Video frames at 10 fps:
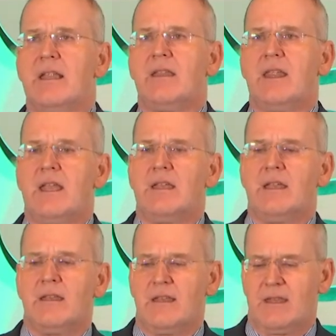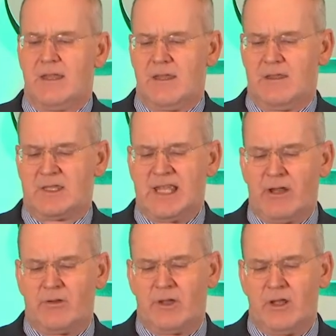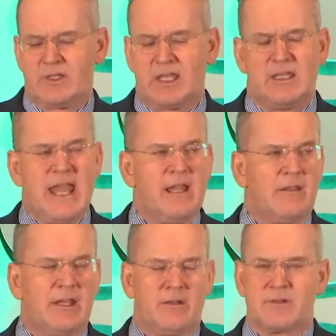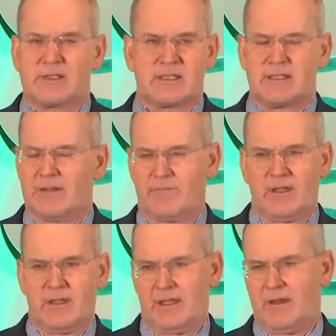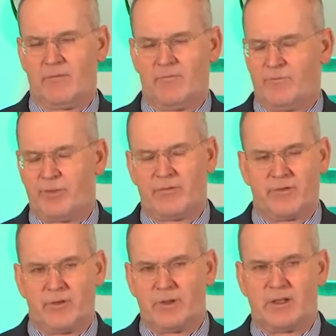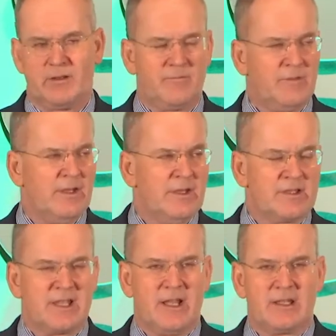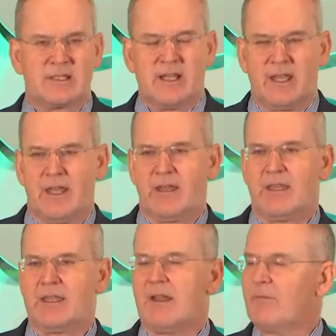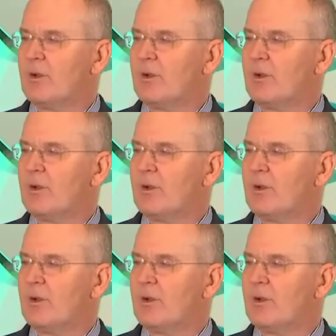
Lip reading: The secondary use of data thing, there was a proverbial cited study, Deb